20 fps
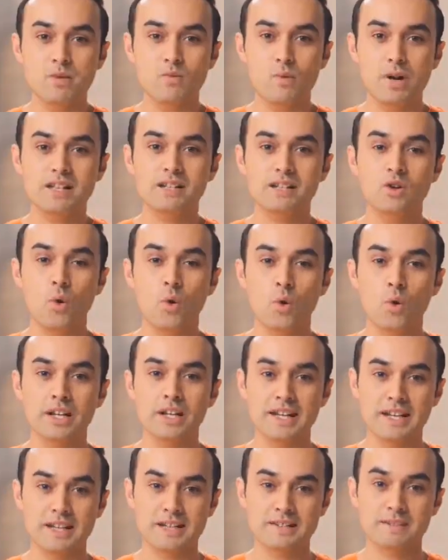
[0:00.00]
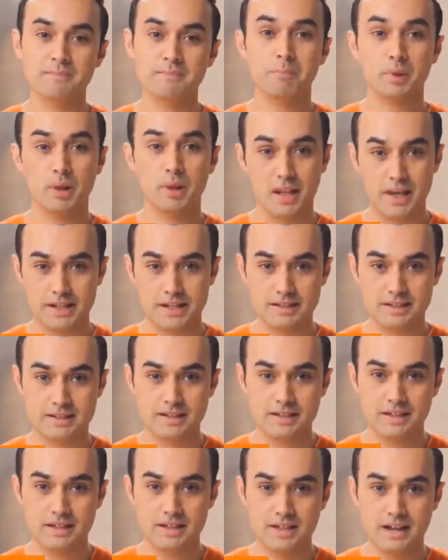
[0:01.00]
an order is placed.
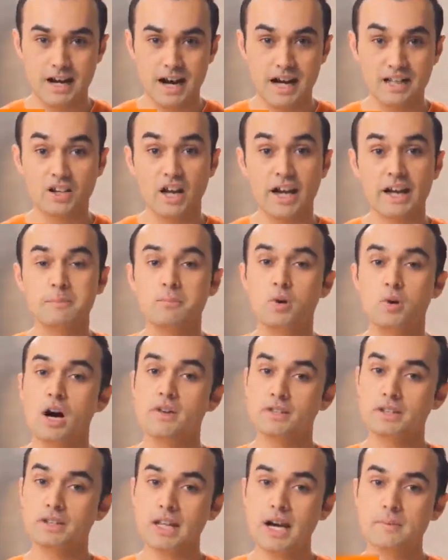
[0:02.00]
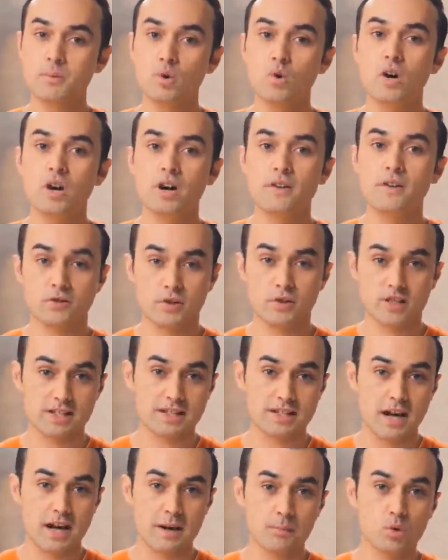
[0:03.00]
Unlike private label, for
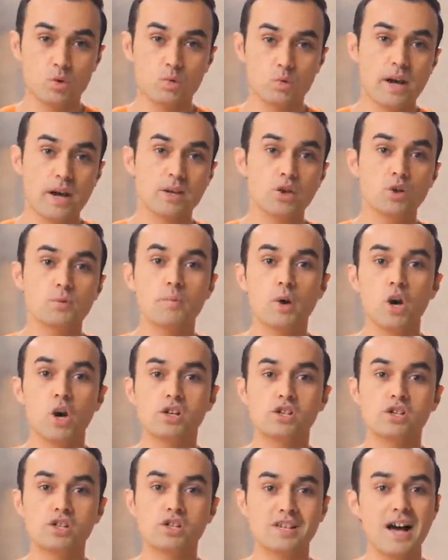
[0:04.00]
example, where you purchase a